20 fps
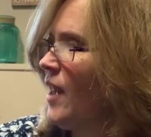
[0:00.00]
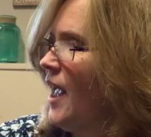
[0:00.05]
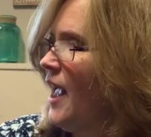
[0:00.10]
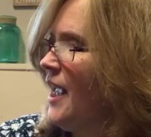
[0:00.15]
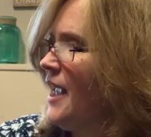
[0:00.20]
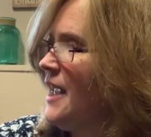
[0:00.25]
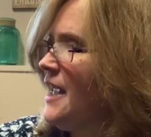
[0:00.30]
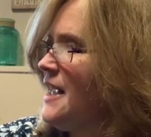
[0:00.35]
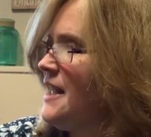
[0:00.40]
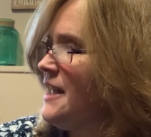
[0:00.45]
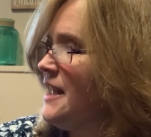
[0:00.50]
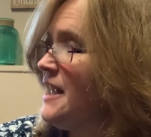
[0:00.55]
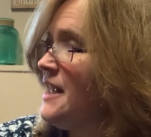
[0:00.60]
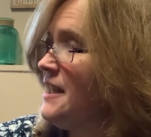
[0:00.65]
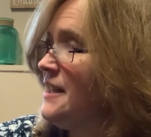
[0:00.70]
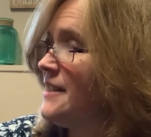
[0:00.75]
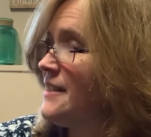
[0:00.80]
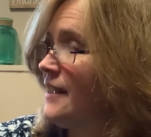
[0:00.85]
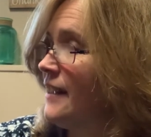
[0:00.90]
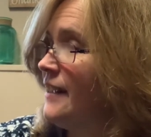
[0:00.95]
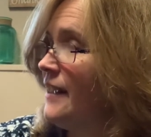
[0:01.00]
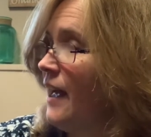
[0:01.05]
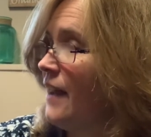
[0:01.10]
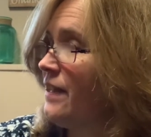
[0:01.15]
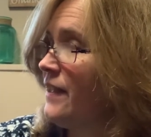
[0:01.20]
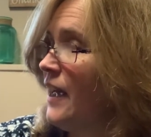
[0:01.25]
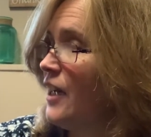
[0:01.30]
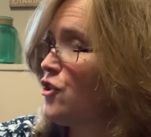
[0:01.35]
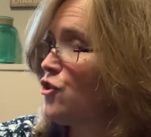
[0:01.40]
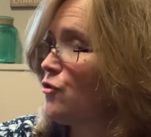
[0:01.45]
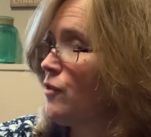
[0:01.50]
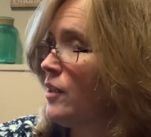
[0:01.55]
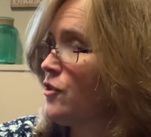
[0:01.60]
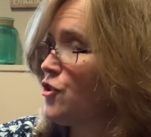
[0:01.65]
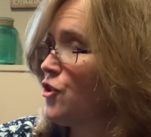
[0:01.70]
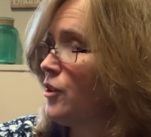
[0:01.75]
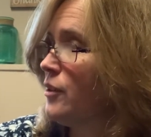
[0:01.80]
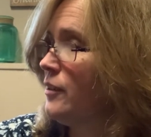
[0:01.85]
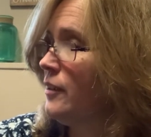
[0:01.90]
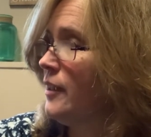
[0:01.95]
He needs to get that
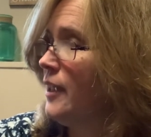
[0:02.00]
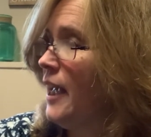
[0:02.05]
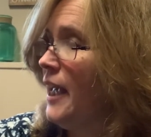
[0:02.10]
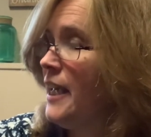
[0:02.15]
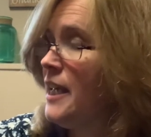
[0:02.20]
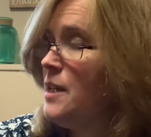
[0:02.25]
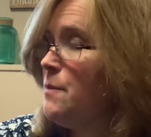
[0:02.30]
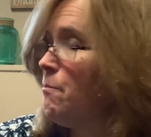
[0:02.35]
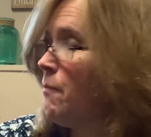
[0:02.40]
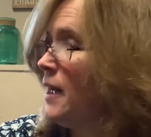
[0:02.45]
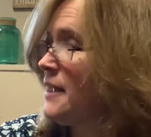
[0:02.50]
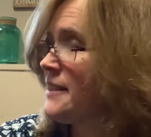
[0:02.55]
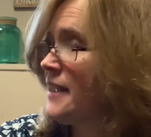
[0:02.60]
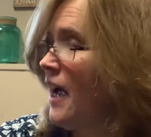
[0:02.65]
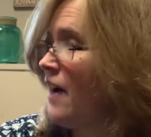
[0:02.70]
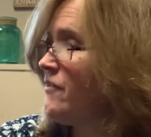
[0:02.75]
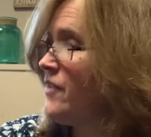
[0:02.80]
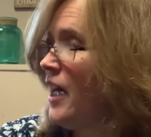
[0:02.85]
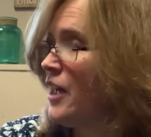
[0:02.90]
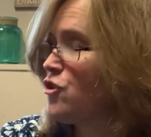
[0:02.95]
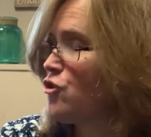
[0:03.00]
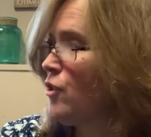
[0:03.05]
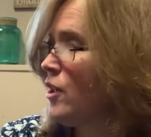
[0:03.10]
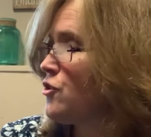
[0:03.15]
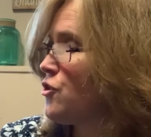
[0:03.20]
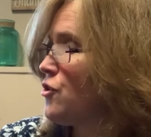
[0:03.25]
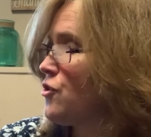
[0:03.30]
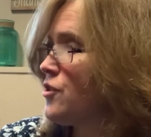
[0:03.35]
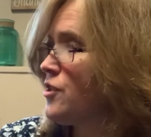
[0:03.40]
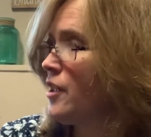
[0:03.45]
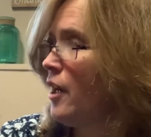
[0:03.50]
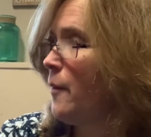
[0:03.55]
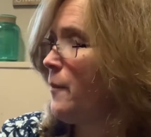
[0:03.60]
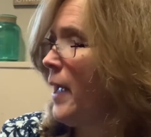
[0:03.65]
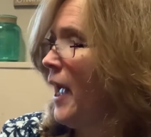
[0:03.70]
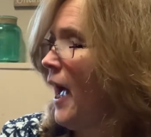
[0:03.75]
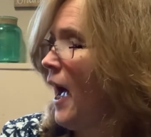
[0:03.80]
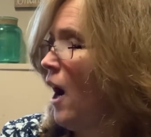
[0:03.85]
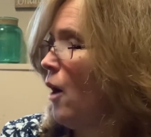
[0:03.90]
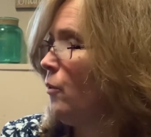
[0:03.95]
treasure. He must have that treasure
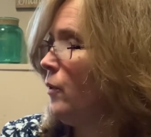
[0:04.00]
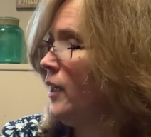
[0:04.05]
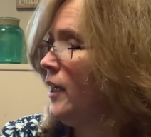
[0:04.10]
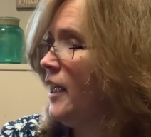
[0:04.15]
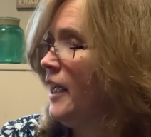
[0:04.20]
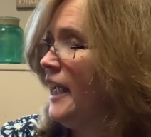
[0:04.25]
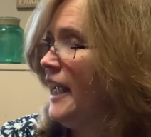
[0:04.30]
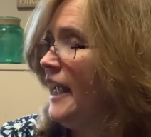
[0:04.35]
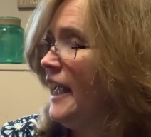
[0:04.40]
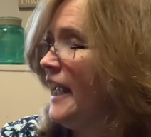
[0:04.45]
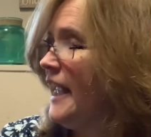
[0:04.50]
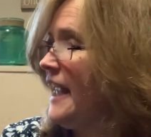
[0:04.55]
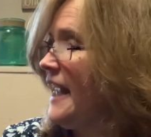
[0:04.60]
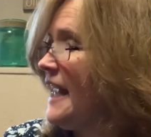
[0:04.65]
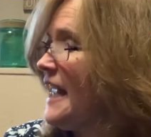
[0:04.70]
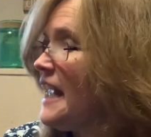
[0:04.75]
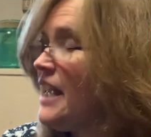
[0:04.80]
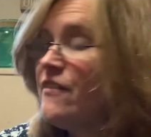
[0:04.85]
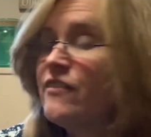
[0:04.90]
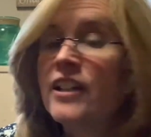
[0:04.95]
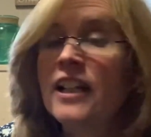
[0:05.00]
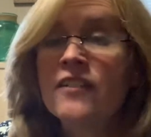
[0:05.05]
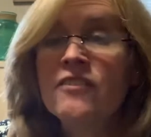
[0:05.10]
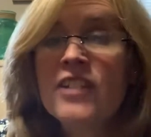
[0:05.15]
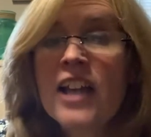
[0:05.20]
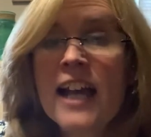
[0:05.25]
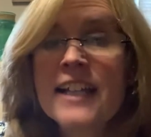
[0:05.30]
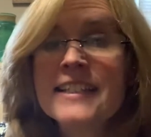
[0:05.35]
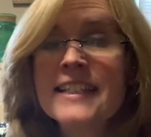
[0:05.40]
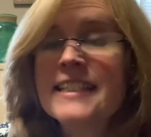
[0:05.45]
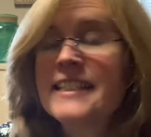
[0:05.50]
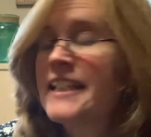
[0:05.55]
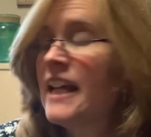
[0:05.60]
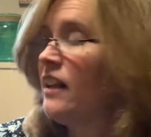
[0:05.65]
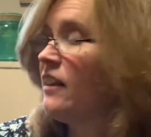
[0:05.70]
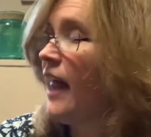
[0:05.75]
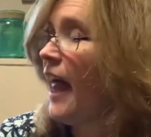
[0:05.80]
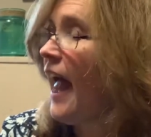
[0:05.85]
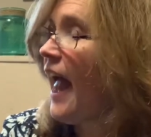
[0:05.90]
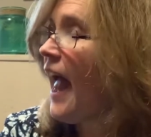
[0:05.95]
somehow, even if he has to sell
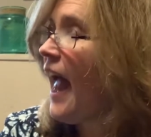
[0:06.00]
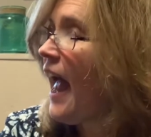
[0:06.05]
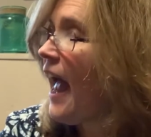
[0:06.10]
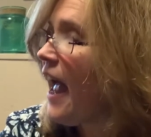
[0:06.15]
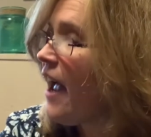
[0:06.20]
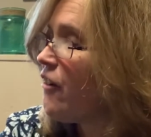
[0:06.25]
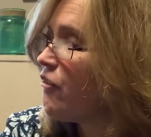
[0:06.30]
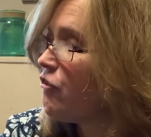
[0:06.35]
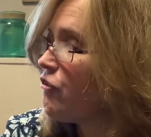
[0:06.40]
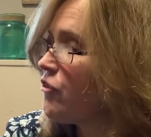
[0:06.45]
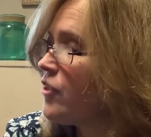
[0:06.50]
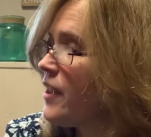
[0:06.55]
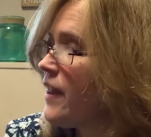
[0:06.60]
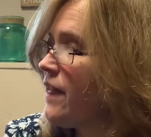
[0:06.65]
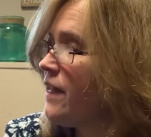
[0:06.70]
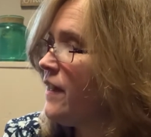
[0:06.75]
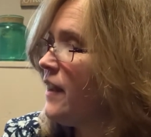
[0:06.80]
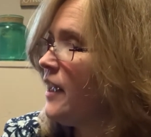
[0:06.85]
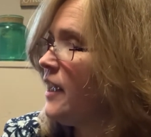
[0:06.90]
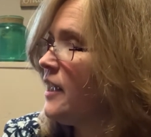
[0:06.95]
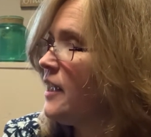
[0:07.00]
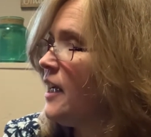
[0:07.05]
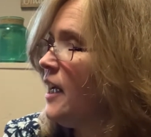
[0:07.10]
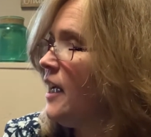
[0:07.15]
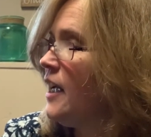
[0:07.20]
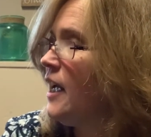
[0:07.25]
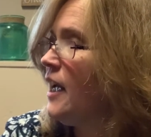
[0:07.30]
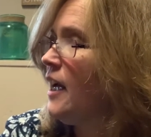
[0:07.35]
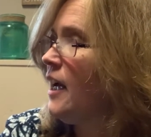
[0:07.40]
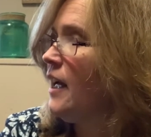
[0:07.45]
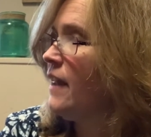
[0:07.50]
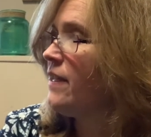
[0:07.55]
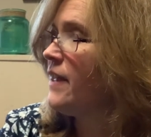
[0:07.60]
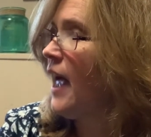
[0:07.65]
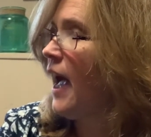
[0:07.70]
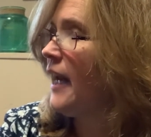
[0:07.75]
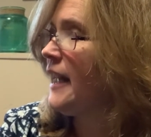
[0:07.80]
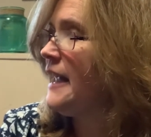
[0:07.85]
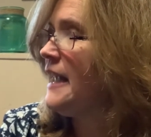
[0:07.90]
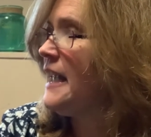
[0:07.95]
everything
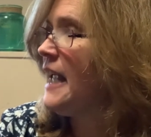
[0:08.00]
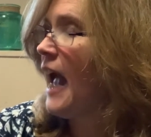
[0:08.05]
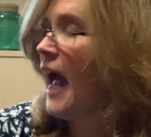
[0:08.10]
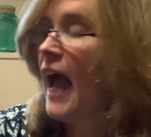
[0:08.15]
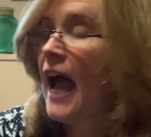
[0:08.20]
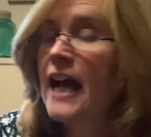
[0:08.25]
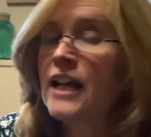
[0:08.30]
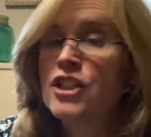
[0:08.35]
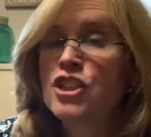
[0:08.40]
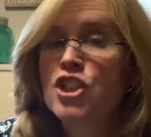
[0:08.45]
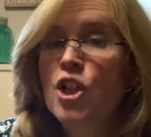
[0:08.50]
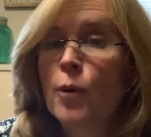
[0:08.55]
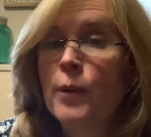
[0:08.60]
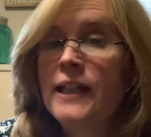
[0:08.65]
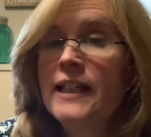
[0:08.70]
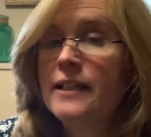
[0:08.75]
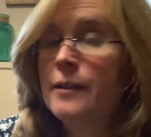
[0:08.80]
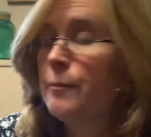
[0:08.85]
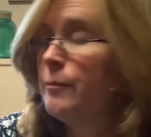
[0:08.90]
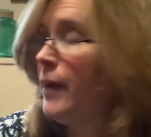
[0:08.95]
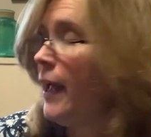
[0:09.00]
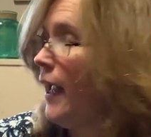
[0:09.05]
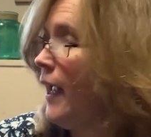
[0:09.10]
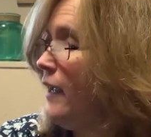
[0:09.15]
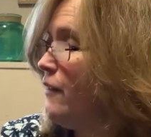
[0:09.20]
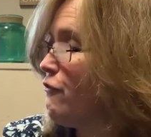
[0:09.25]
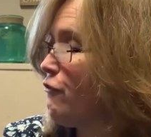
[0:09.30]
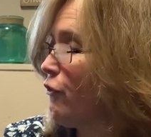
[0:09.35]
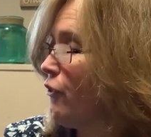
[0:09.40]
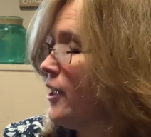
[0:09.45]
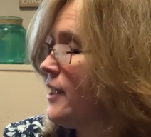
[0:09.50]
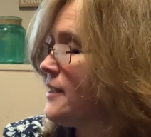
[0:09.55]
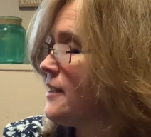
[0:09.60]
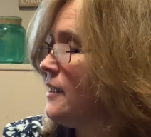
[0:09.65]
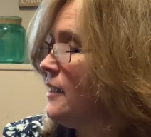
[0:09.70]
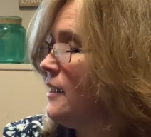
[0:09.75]
that he has so he can pay for it.